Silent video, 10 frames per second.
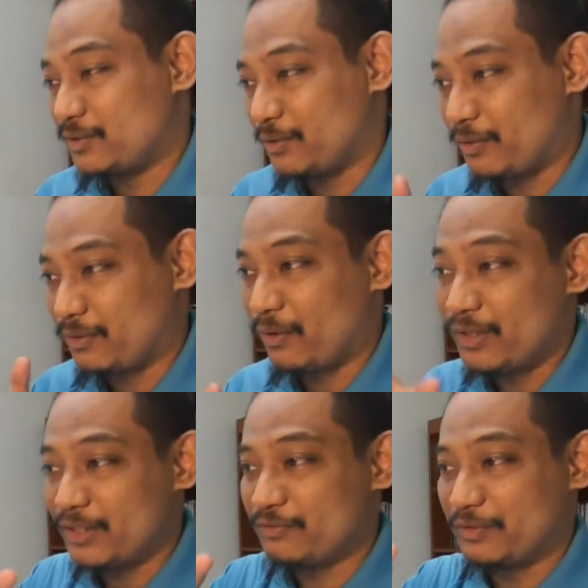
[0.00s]
or
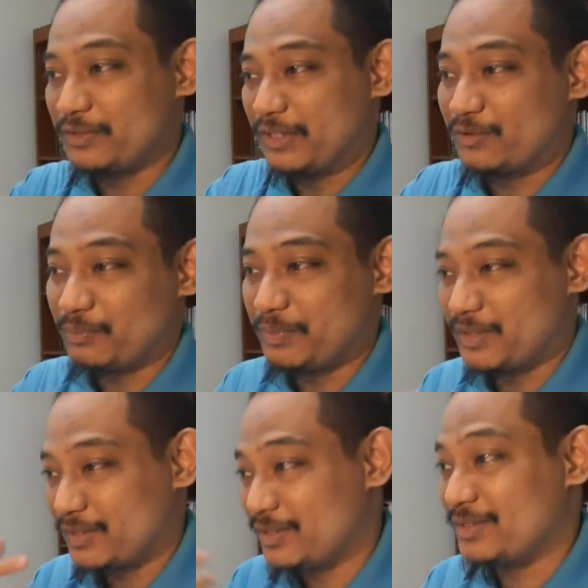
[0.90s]
only for that topic it